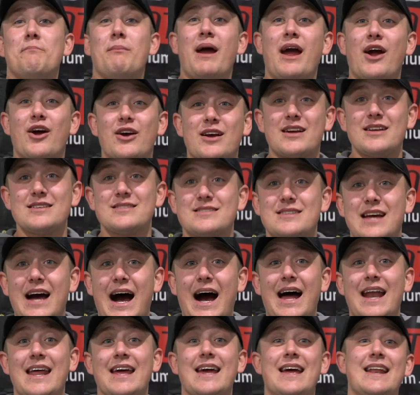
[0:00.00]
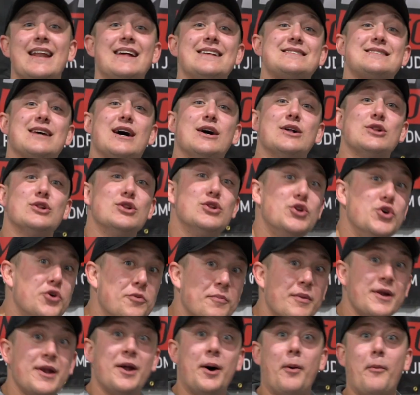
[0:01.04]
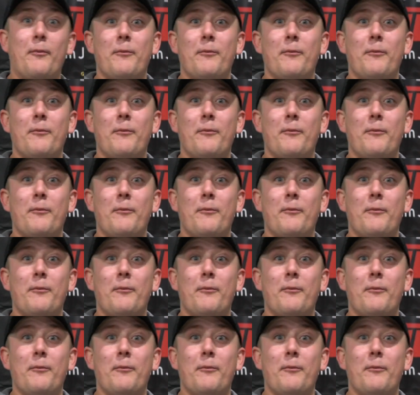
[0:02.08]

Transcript: Americans got it, and it's aluminum.